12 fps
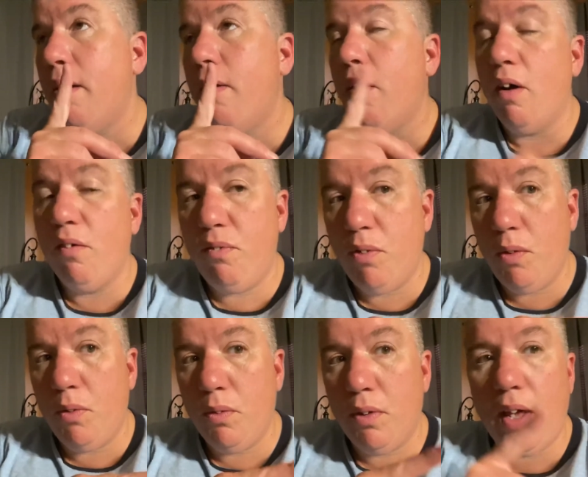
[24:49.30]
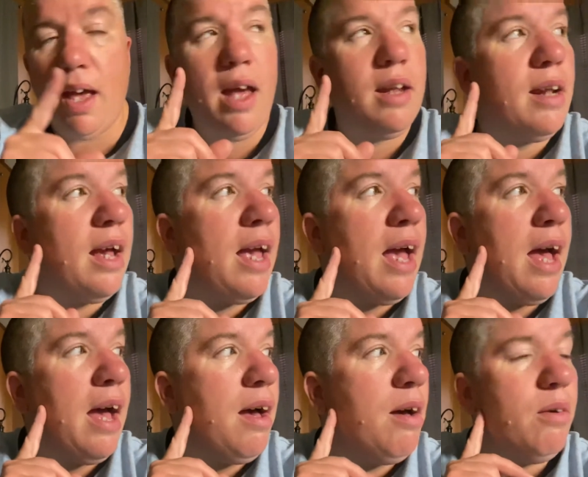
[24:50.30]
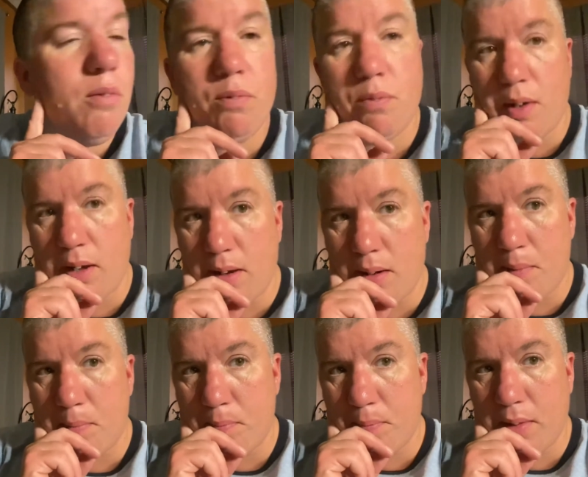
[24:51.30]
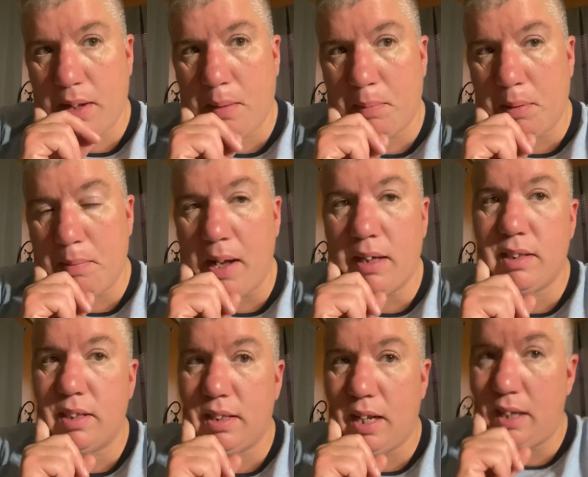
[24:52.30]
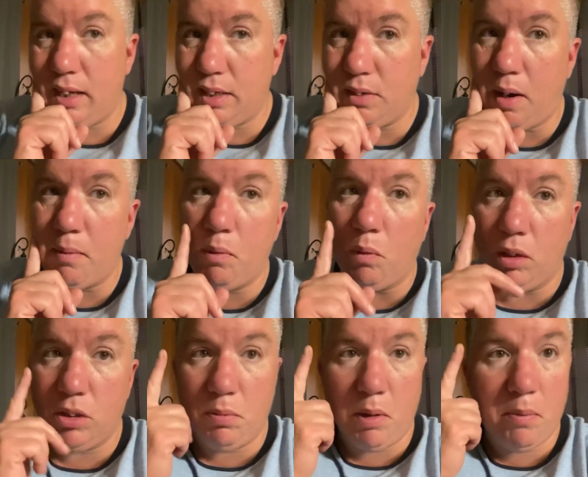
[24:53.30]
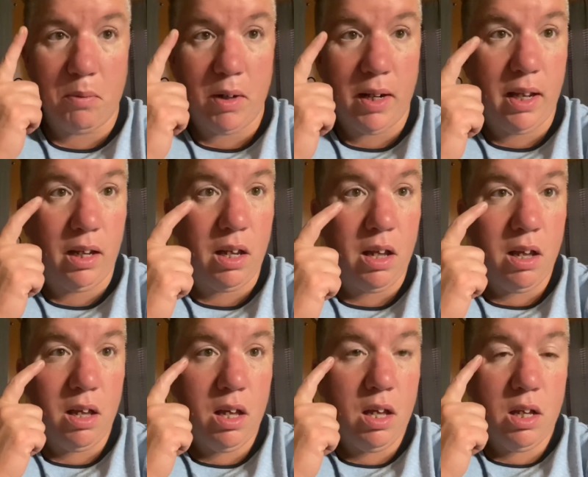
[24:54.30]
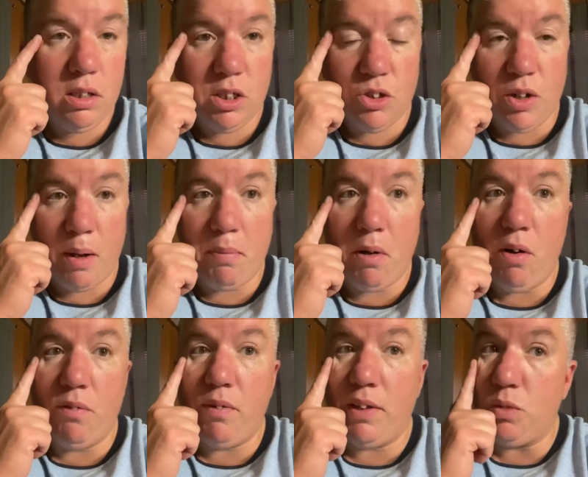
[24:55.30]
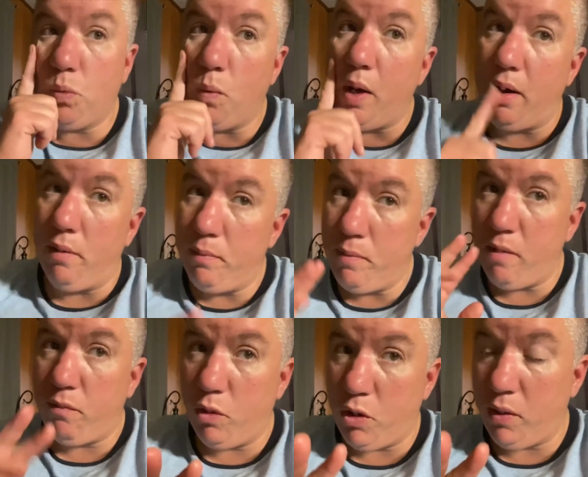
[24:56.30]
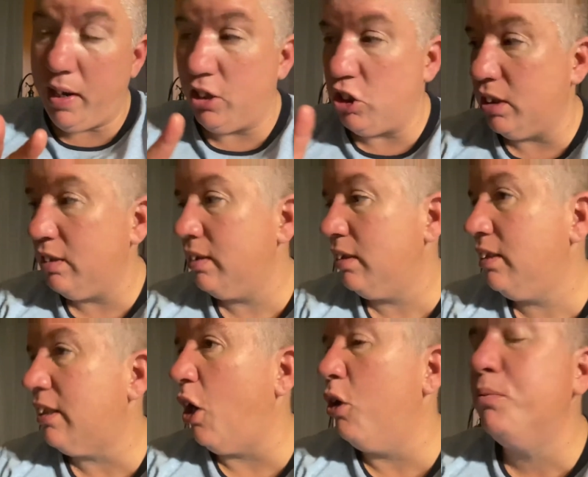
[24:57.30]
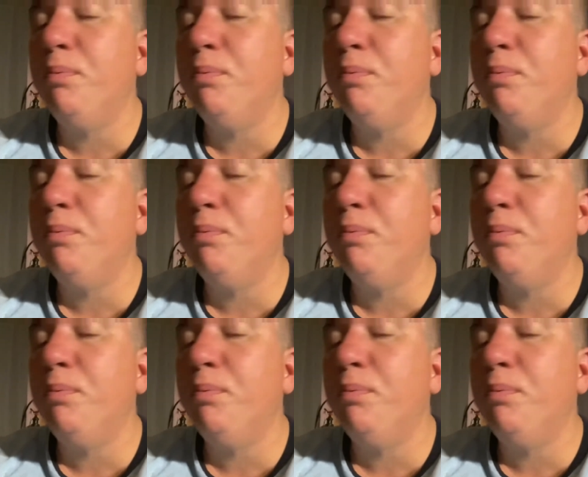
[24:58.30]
of food, and I have a couple of boxes I need to grab at work tomorrow morning to drop off as well for donations. So